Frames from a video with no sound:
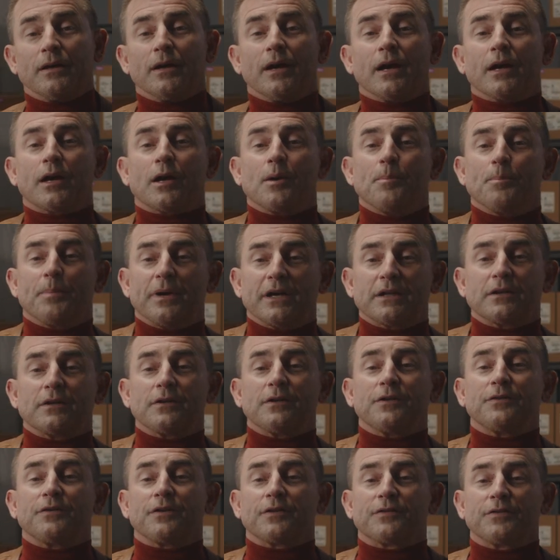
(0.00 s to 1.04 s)
a
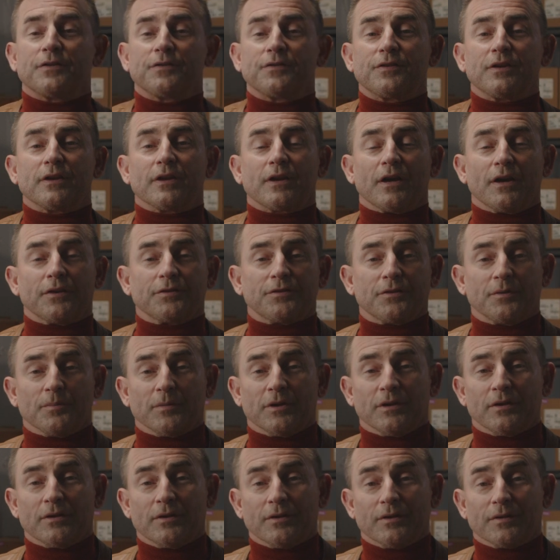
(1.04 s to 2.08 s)
competitor's existing
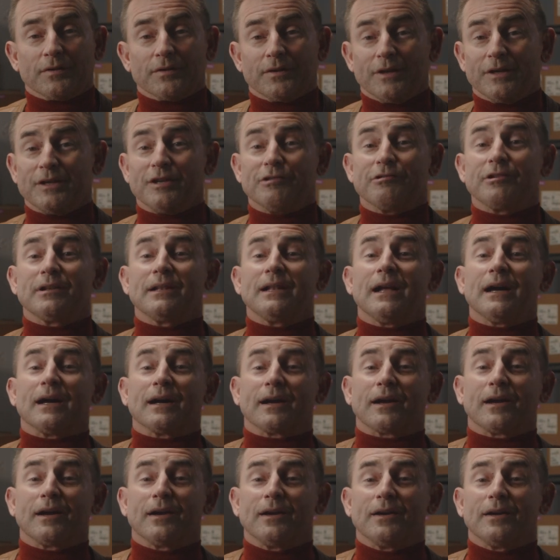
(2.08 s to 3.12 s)
customer, then you're in
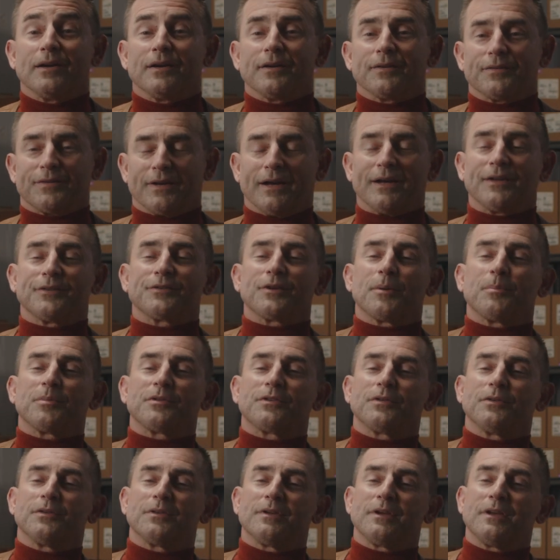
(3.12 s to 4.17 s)
luck. Sales
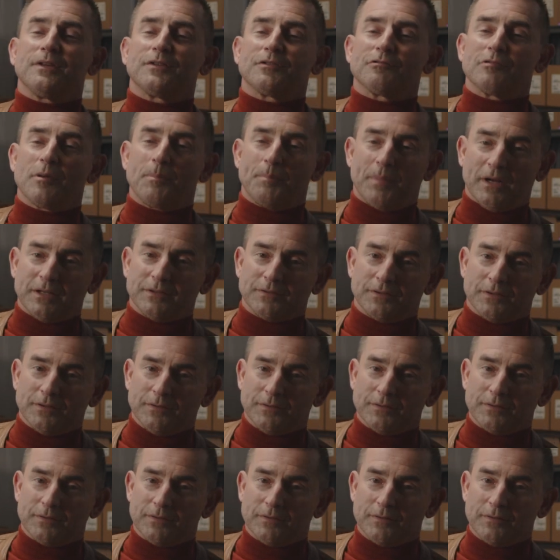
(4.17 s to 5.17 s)
opportunities are abundant.